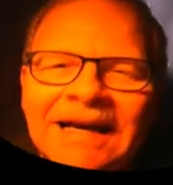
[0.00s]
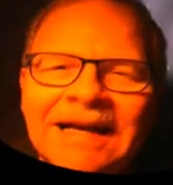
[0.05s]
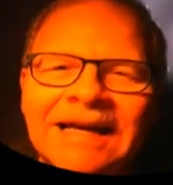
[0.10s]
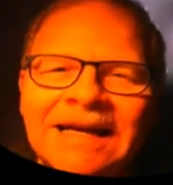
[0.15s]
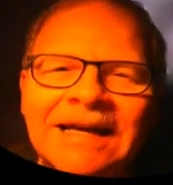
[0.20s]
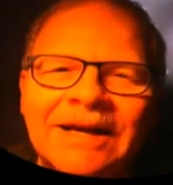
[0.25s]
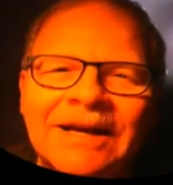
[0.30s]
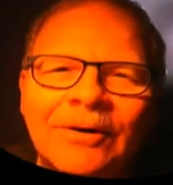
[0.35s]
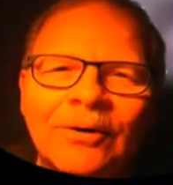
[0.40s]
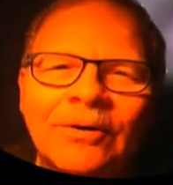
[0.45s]

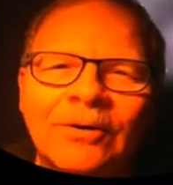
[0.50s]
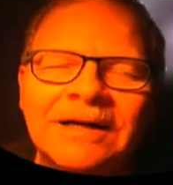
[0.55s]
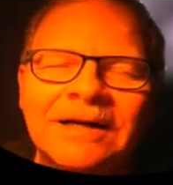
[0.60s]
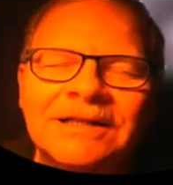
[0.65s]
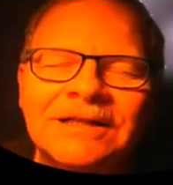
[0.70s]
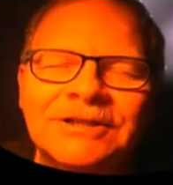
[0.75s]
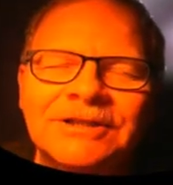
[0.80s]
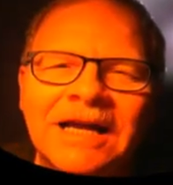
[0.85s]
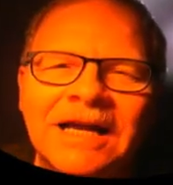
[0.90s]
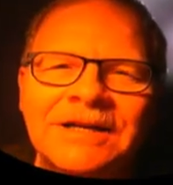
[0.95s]
already
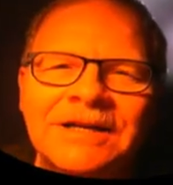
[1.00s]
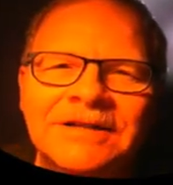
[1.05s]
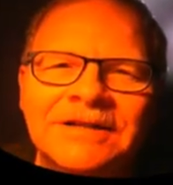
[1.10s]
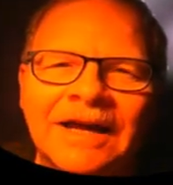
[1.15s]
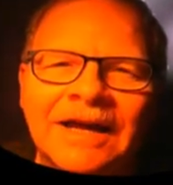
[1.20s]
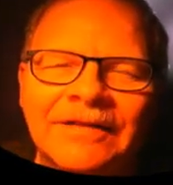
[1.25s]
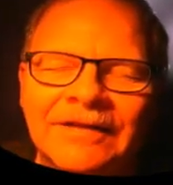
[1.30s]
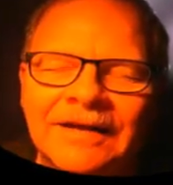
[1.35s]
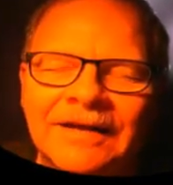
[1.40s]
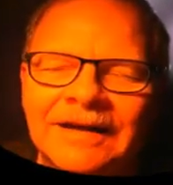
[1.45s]
changed that
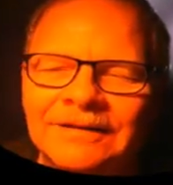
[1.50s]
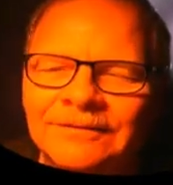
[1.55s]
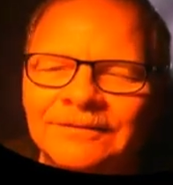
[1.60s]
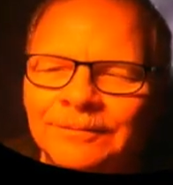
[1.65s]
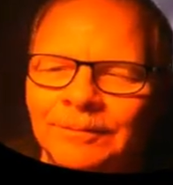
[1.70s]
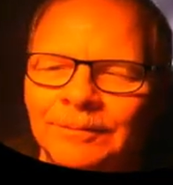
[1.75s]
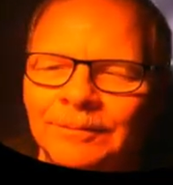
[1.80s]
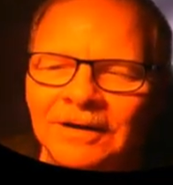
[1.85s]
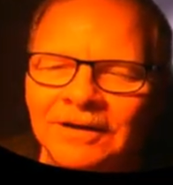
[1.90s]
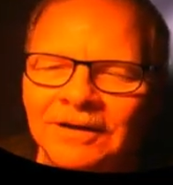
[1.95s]
thing
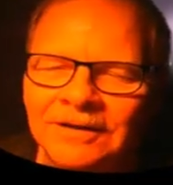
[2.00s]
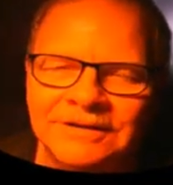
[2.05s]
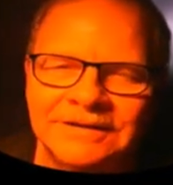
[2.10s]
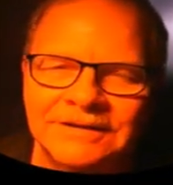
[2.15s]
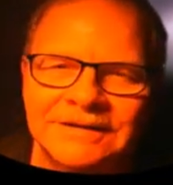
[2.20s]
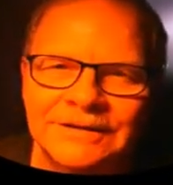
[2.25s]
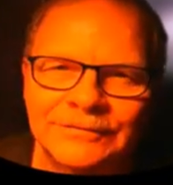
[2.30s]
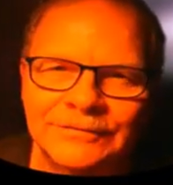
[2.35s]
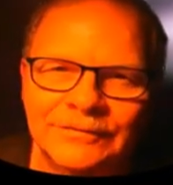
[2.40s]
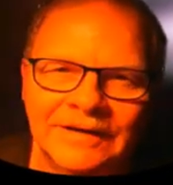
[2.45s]
because of this
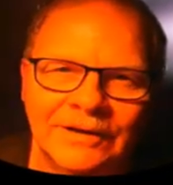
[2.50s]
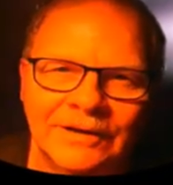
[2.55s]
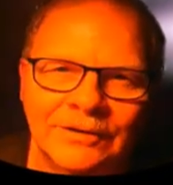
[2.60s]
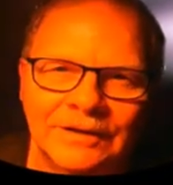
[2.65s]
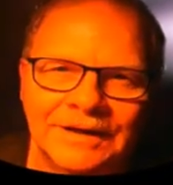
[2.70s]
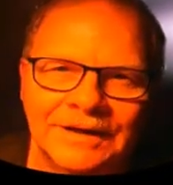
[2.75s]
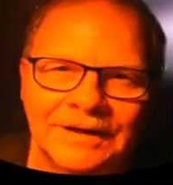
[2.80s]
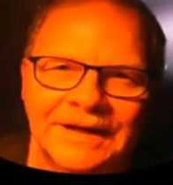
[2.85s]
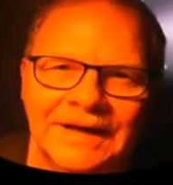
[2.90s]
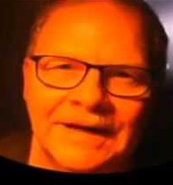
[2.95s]
flickering
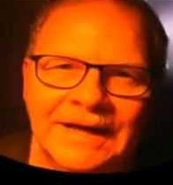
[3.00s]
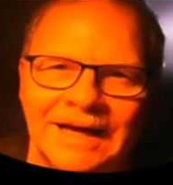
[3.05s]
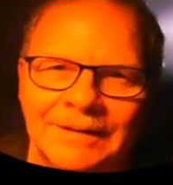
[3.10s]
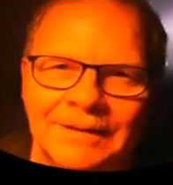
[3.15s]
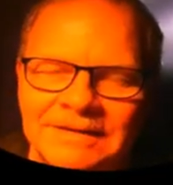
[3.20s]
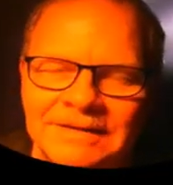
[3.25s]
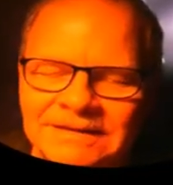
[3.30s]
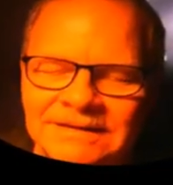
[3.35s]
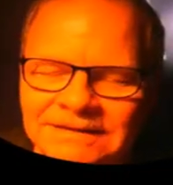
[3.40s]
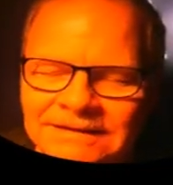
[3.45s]
headlight
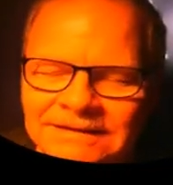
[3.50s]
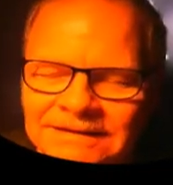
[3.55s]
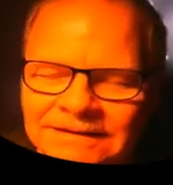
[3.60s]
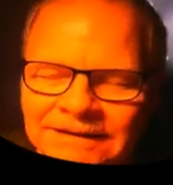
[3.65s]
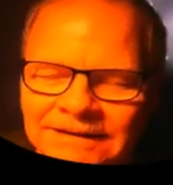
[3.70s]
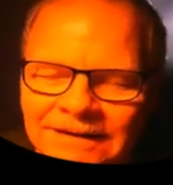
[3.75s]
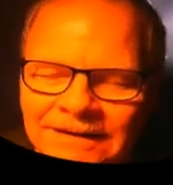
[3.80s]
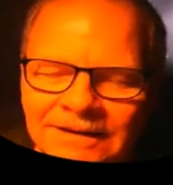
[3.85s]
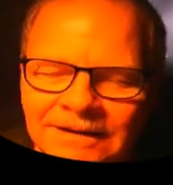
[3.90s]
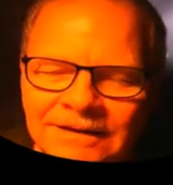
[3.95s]
business.
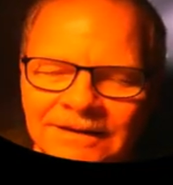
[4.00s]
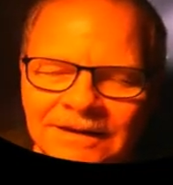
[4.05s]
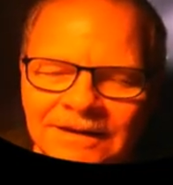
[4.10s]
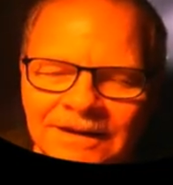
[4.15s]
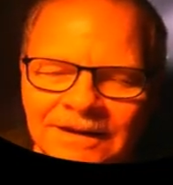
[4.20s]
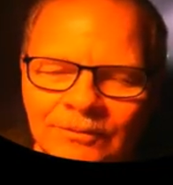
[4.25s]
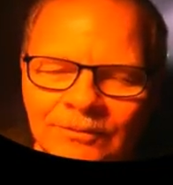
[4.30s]
And when we